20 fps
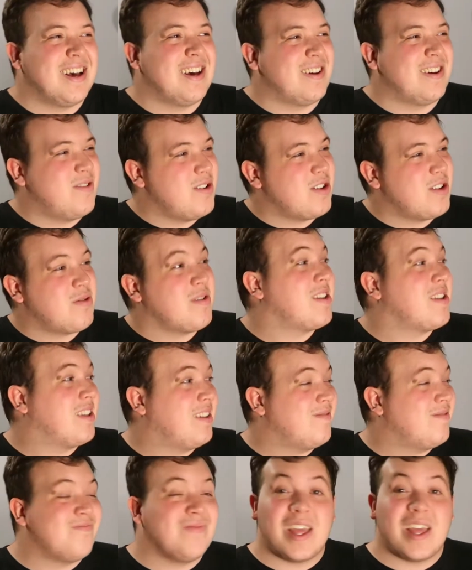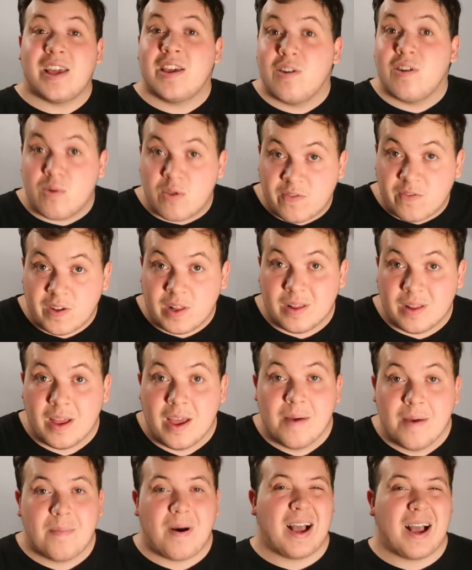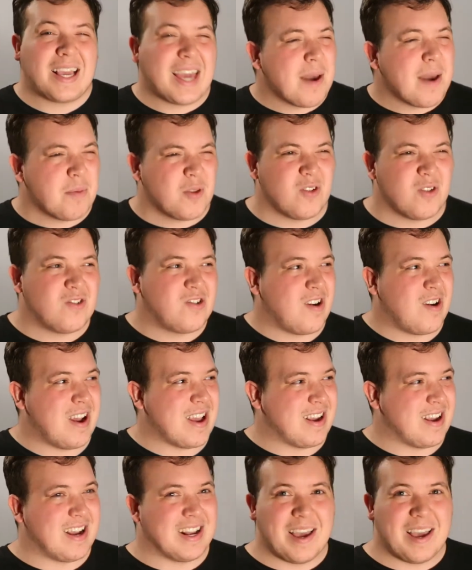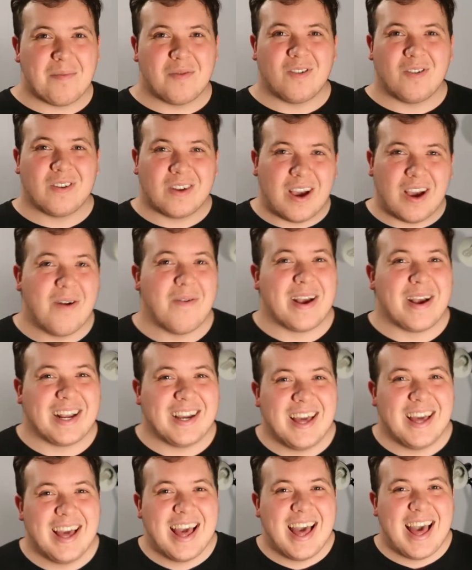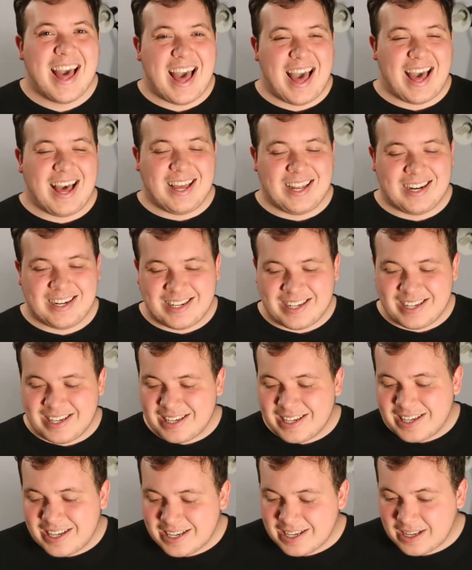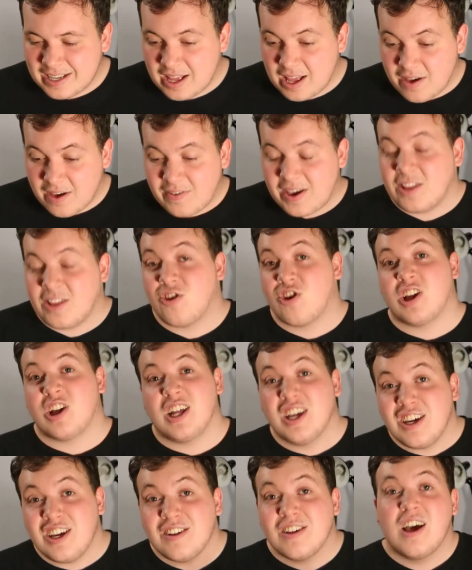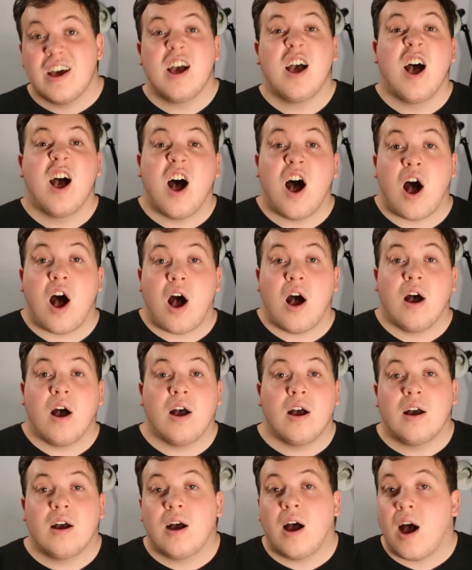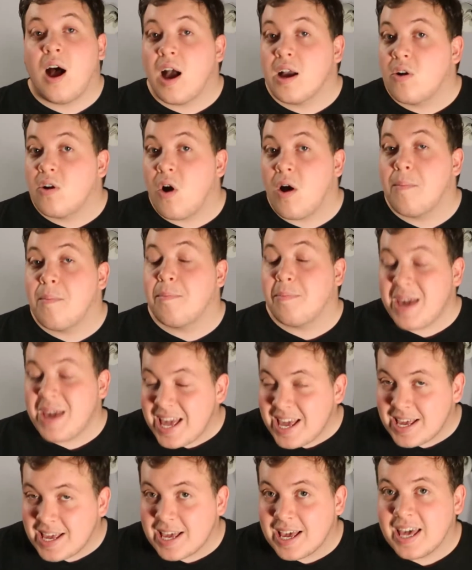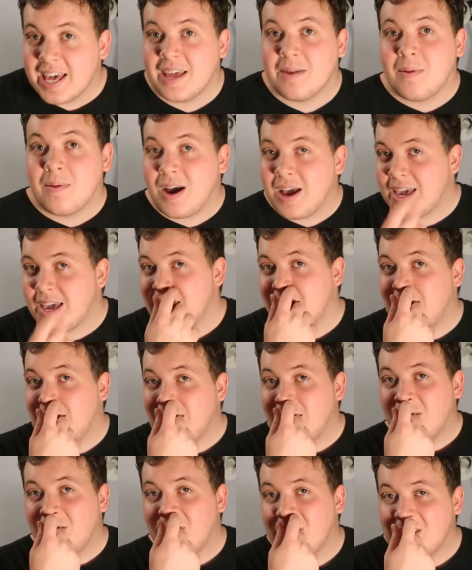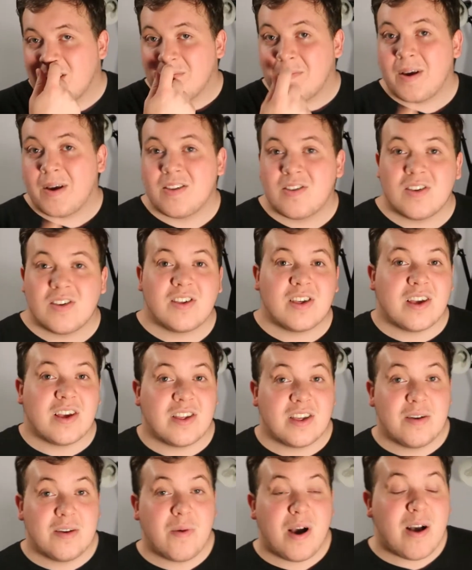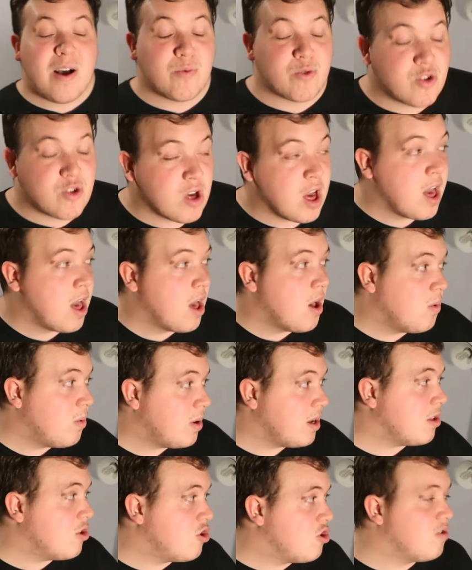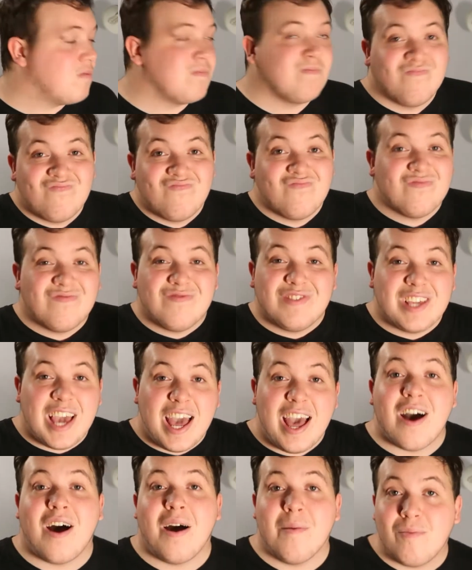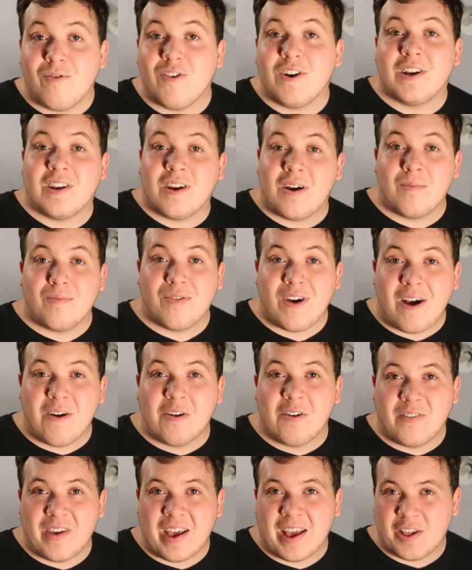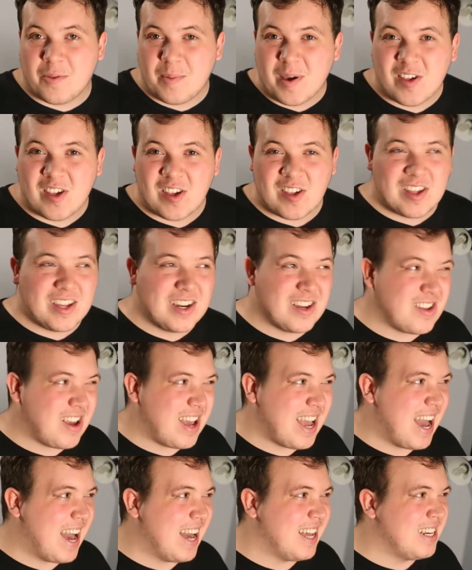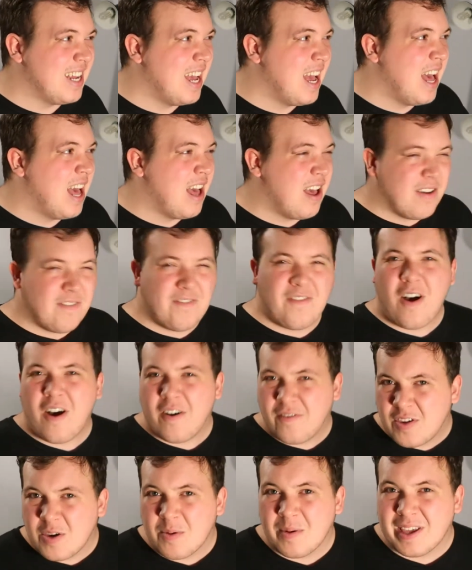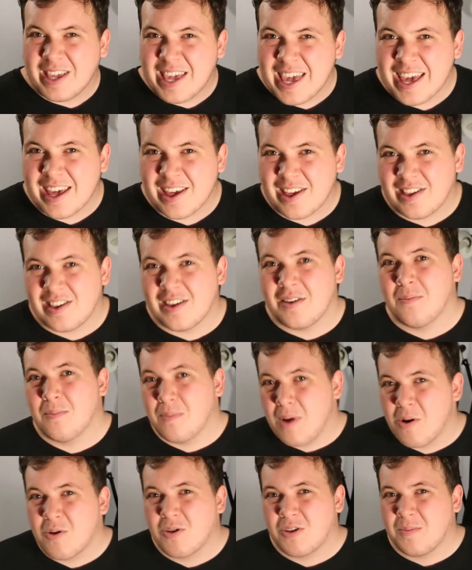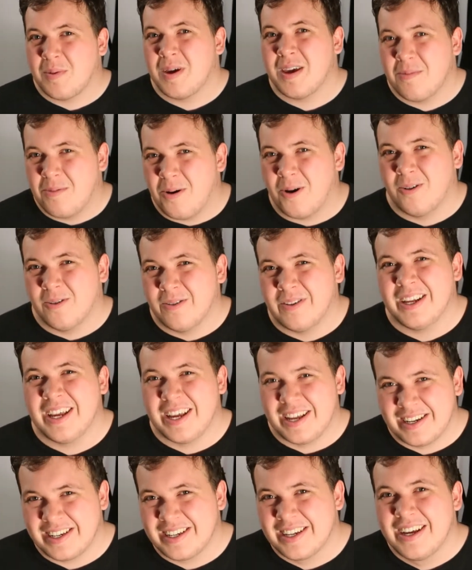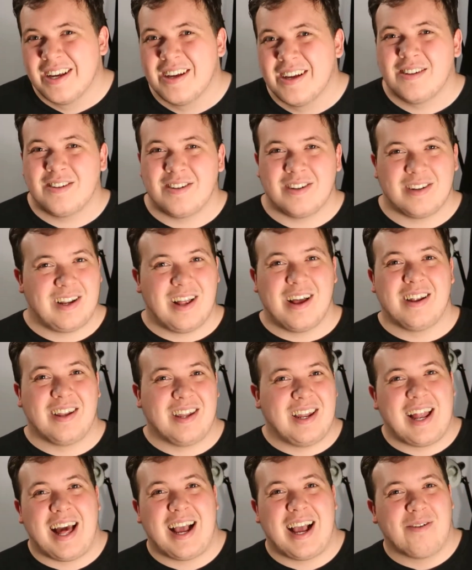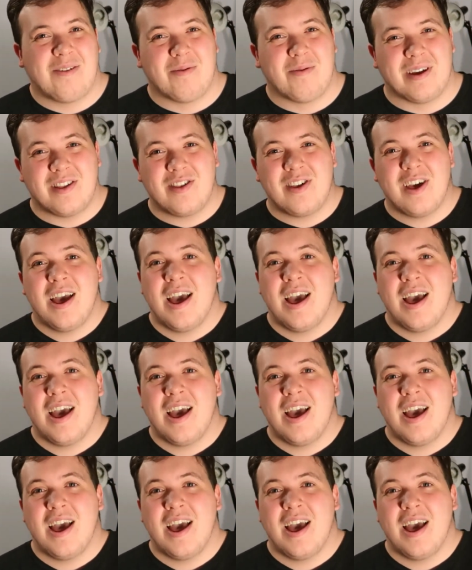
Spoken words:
which was useful. But I kept on trying, I kept on going, and eventually I got a B in my GCSE Welsh, which yeah, I'm pretty darn proud of it, especially seeing as I had far fewer years than most people did to learn the language.